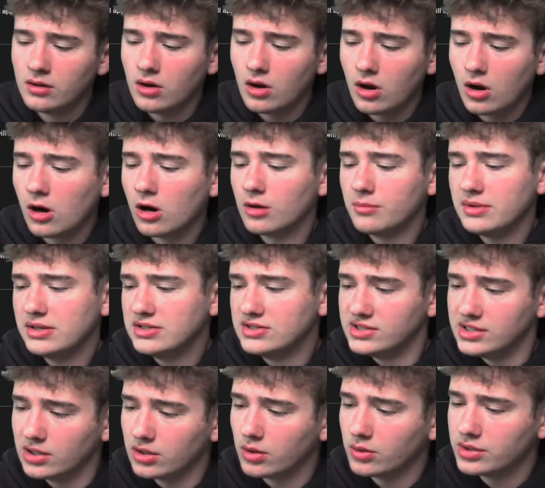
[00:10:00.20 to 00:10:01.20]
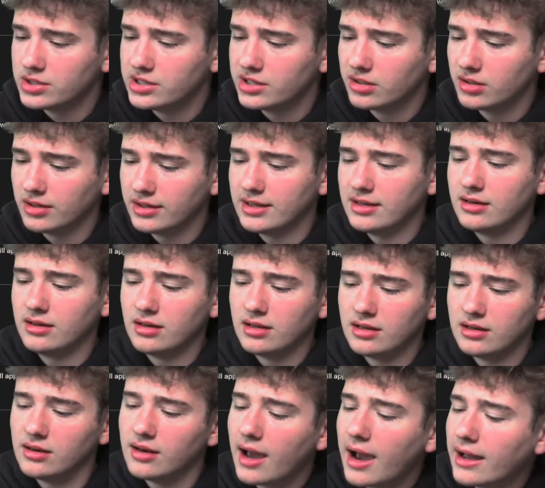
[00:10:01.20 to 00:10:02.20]
RB0 here
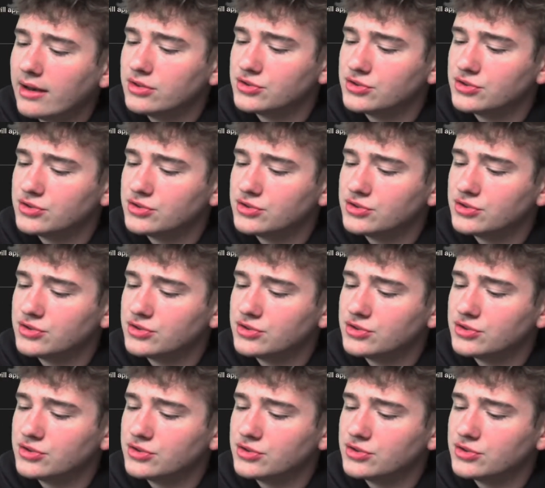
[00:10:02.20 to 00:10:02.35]
and not